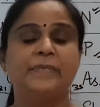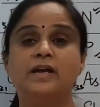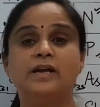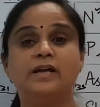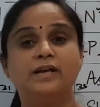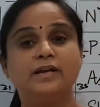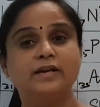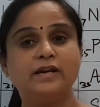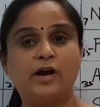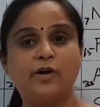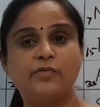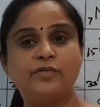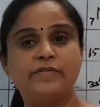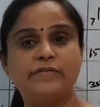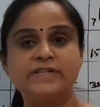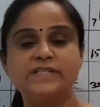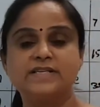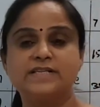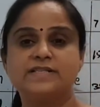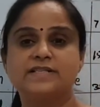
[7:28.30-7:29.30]
Now we will
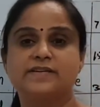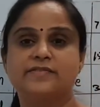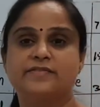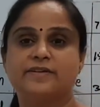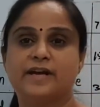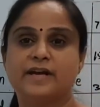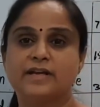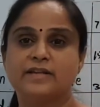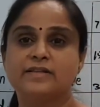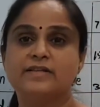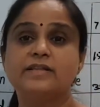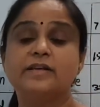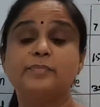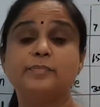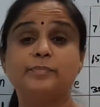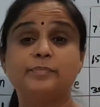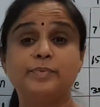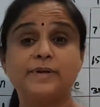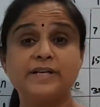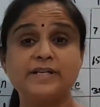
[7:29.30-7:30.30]
justify the
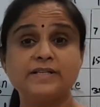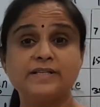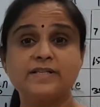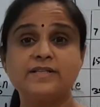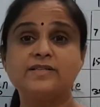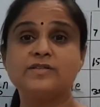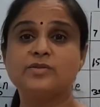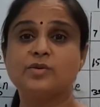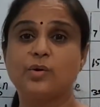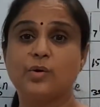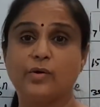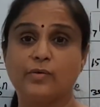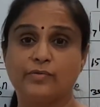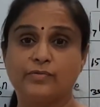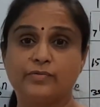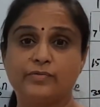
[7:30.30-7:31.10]
presence of